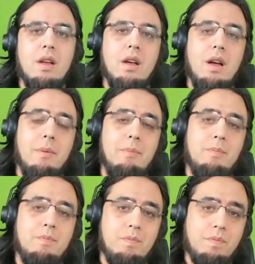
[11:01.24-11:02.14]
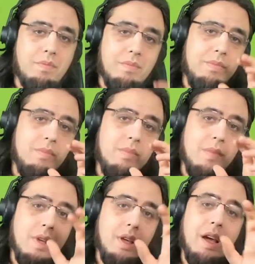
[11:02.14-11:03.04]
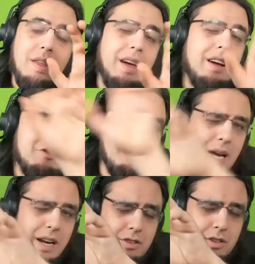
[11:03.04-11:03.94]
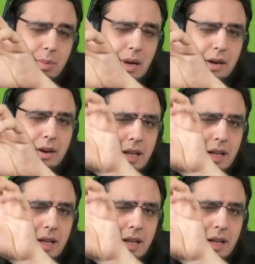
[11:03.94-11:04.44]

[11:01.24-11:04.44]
And that goes back into the player,